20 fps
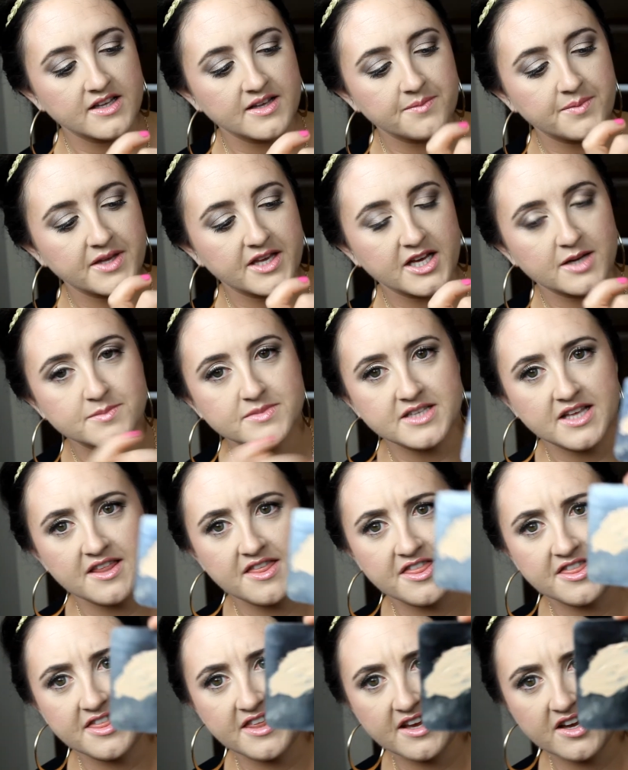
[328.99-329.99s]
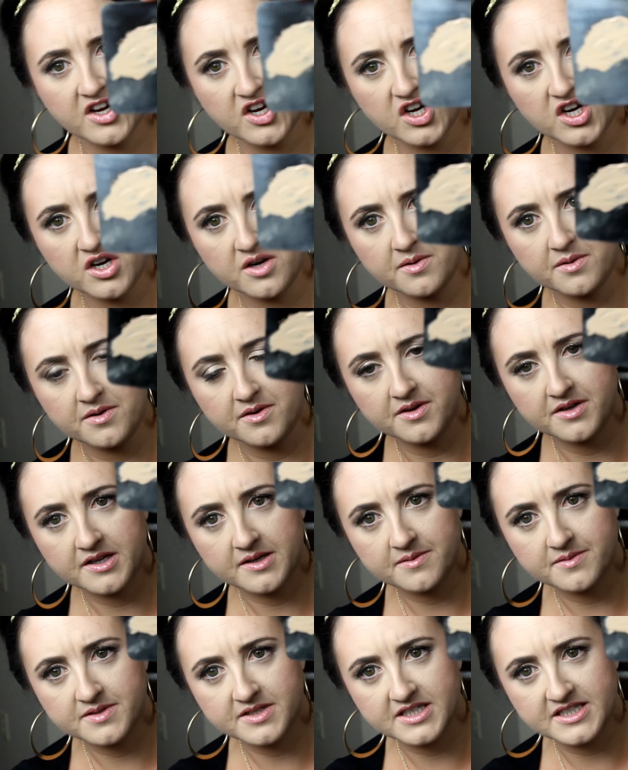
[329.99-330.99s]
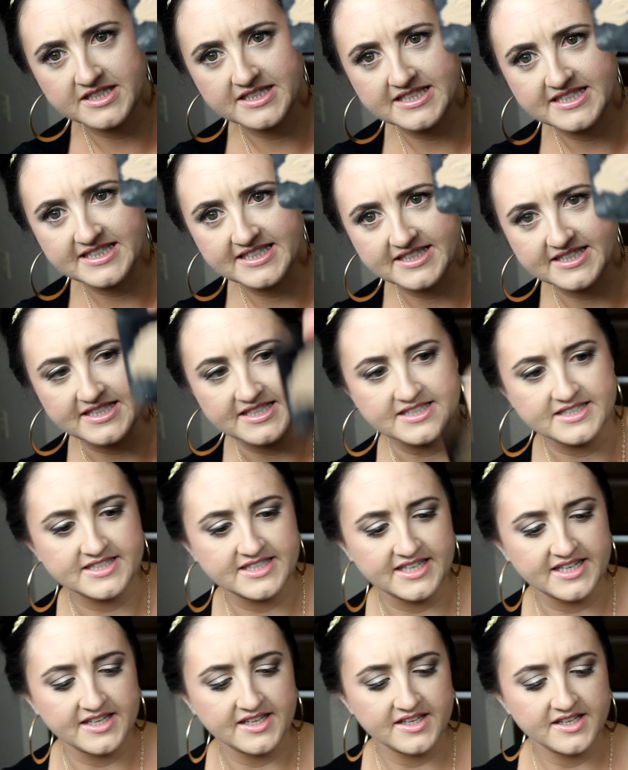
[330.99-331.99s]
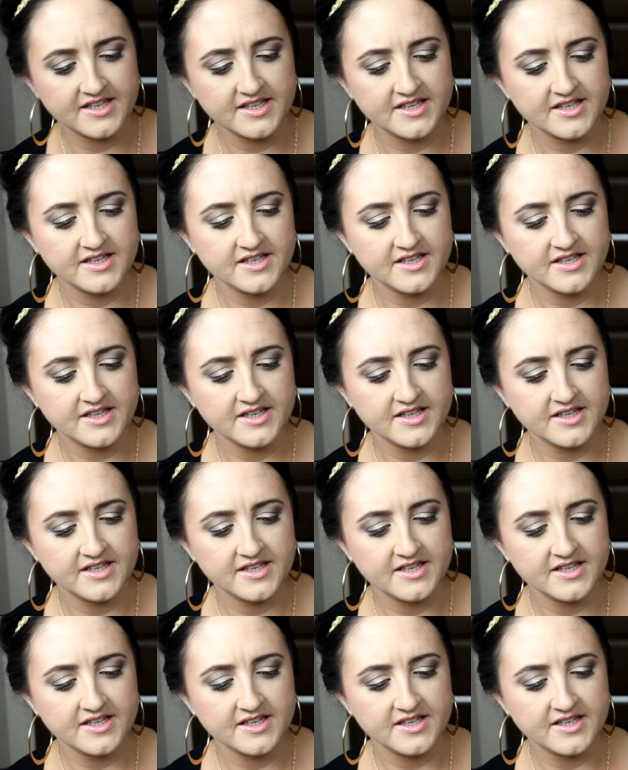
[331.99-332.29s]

It becomes a thicker consistency.